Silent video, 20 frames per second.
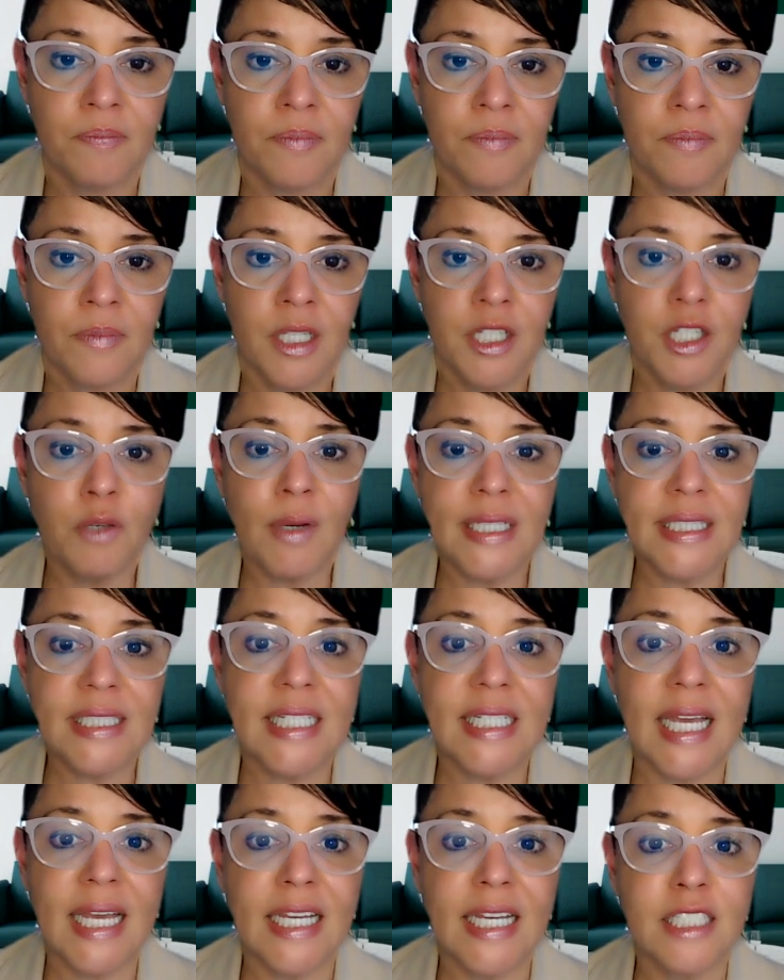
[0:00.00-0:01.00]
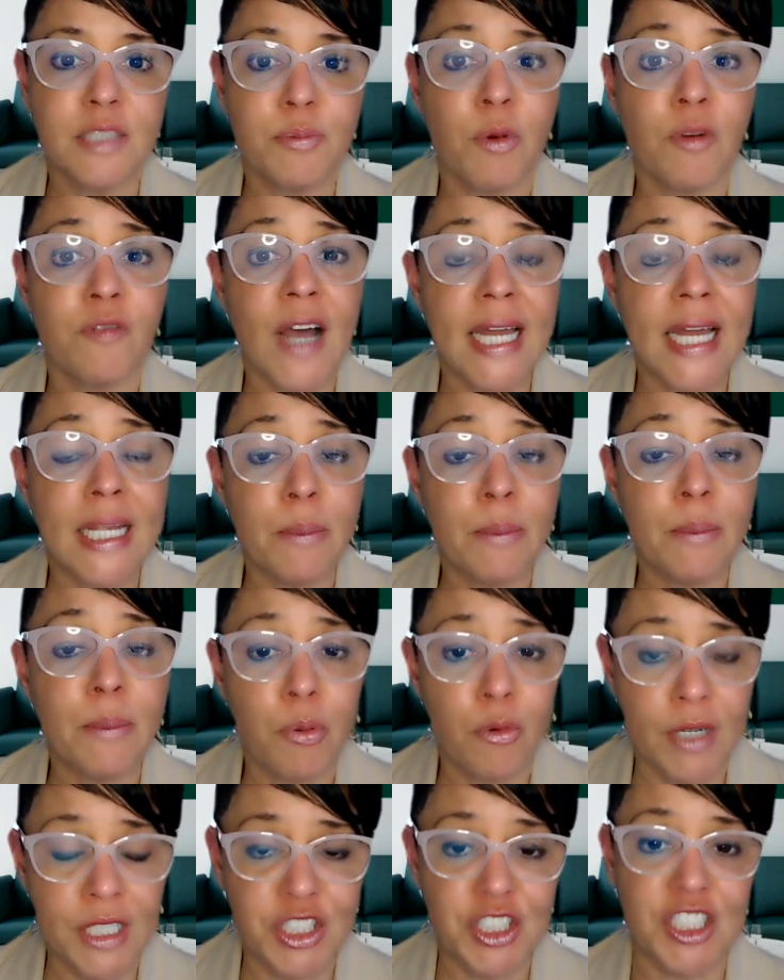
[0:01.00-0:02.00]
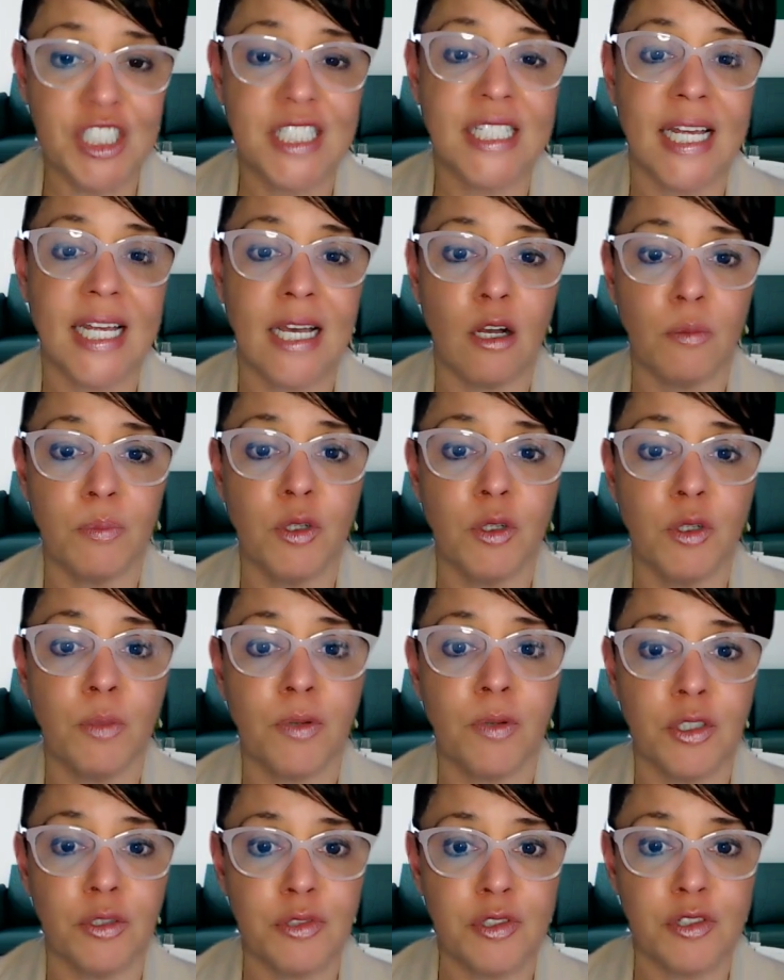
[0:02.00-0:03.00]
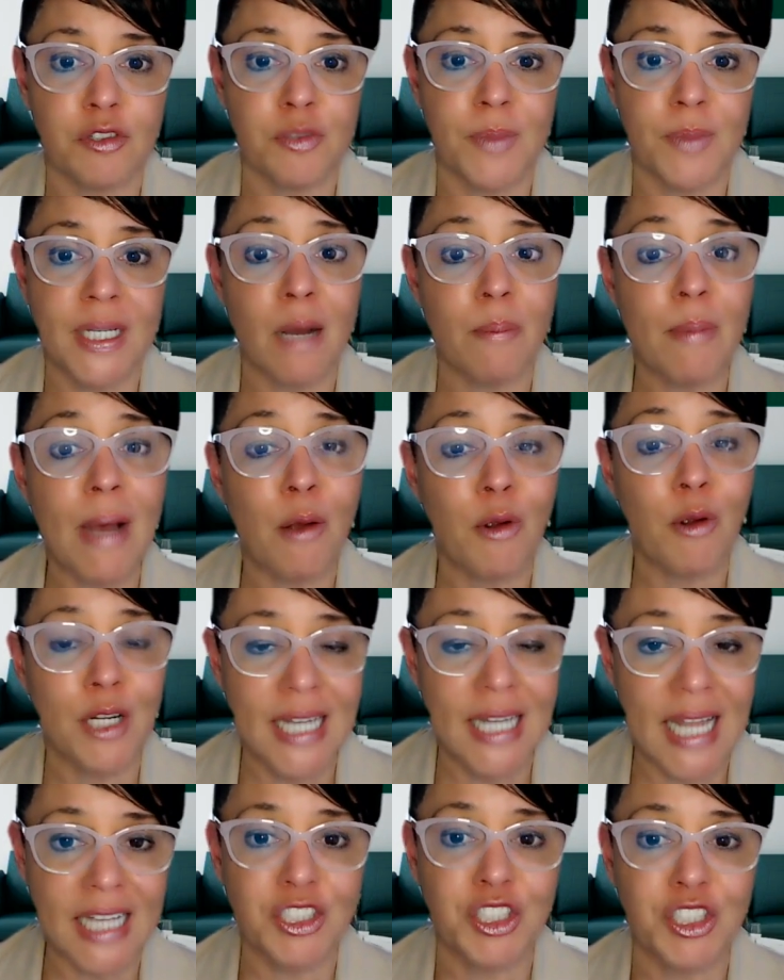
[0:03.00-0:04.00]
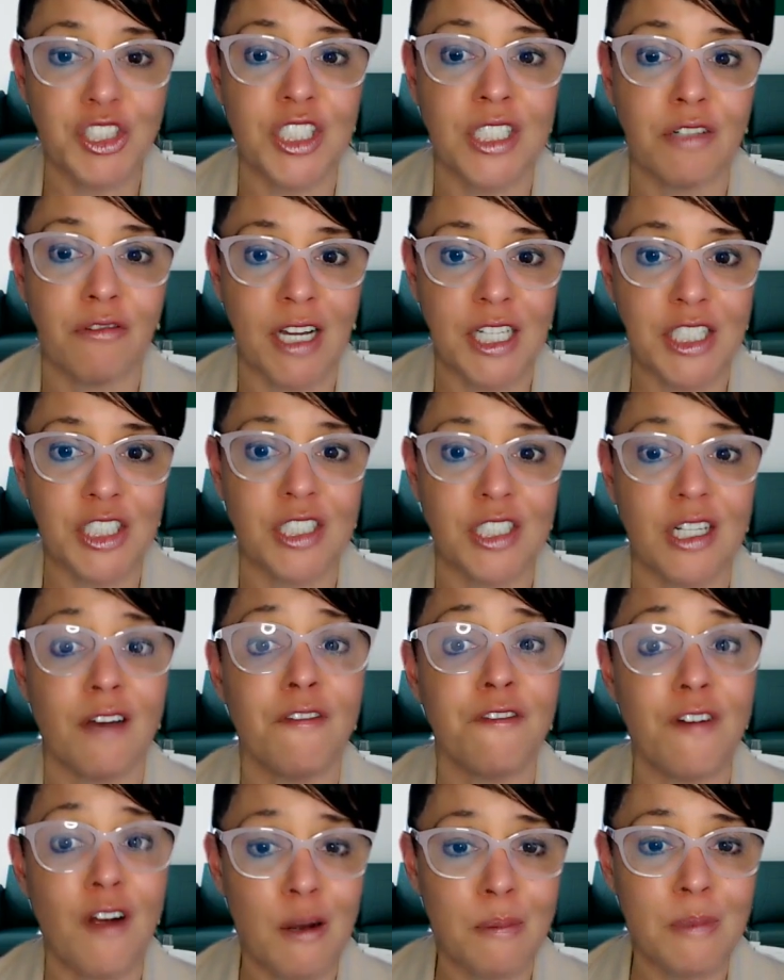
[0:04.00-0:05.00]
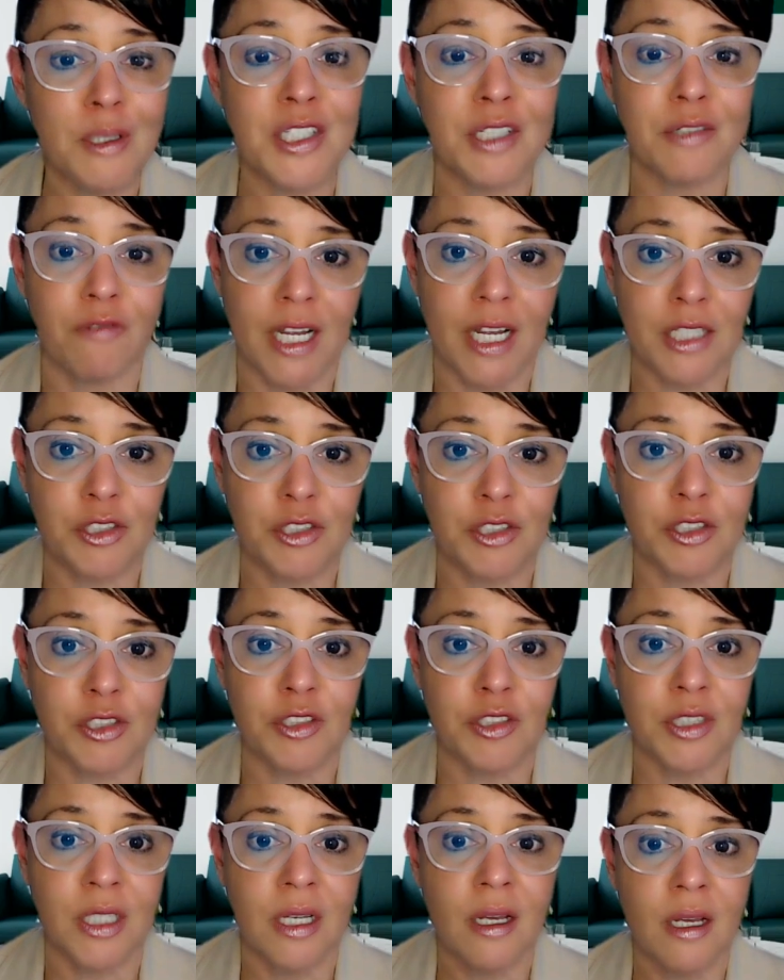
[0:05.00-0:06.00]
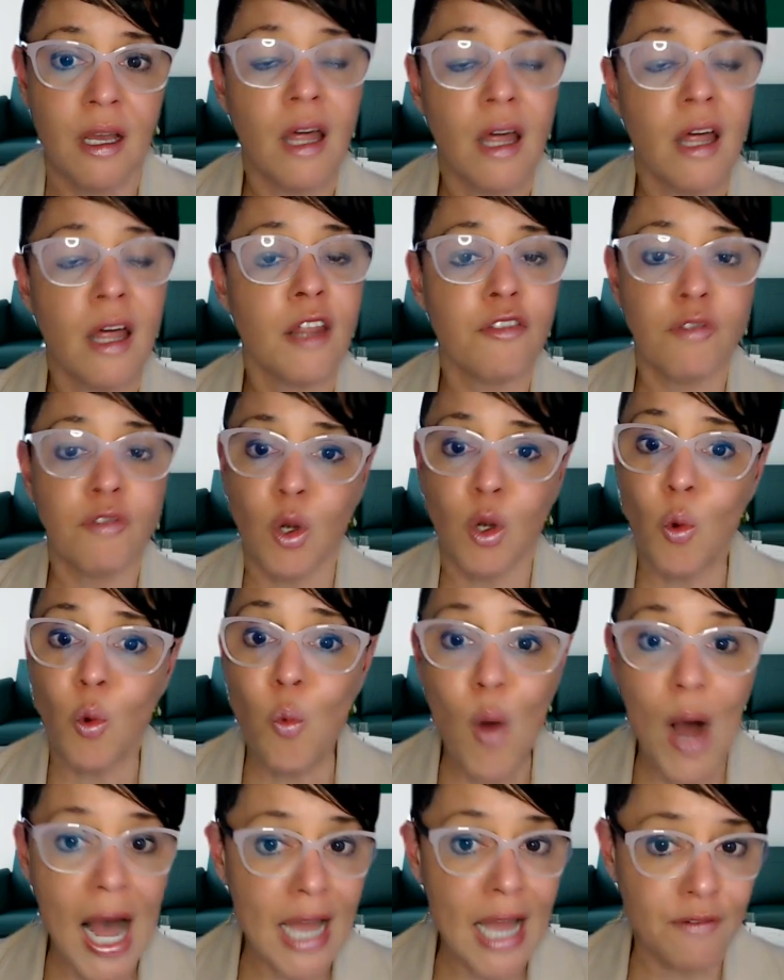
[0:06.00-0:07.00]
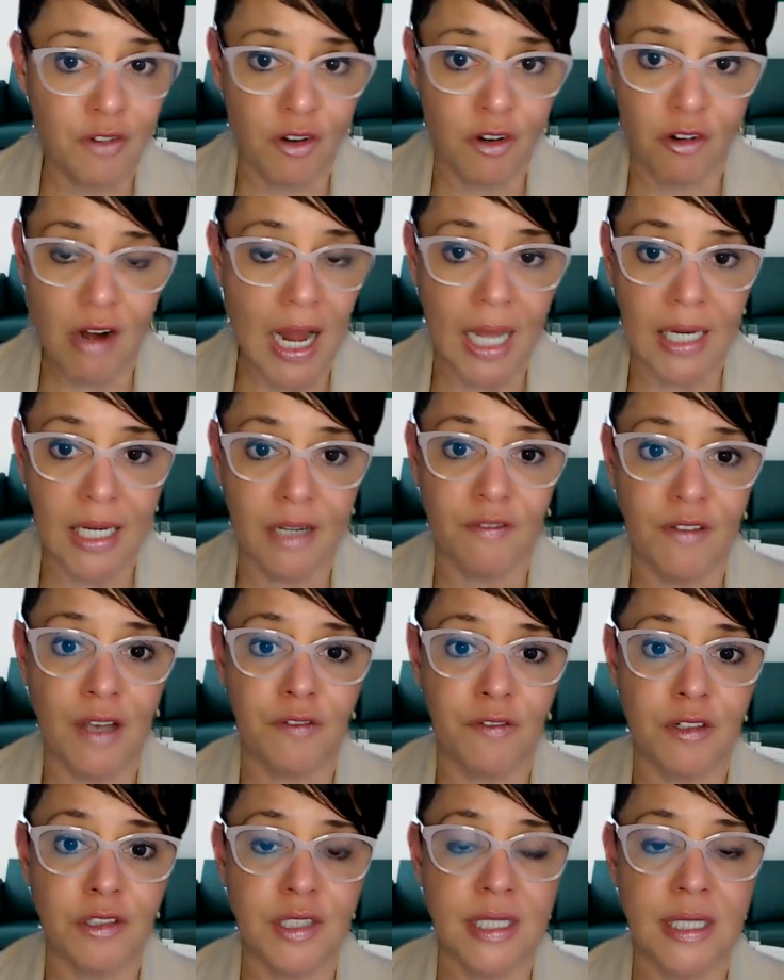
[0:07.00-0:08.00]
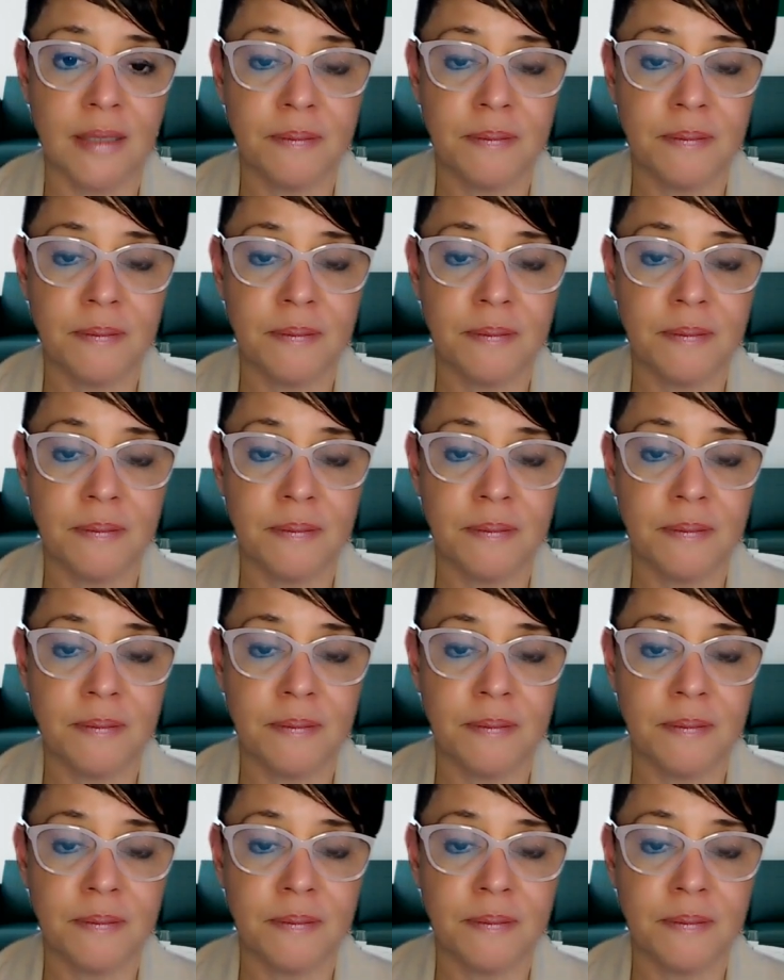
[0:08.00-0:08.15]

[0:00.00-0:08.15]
USDA is providing bridges to help new producers become our next generation of farmers and ranchers through a wide variety of efforts.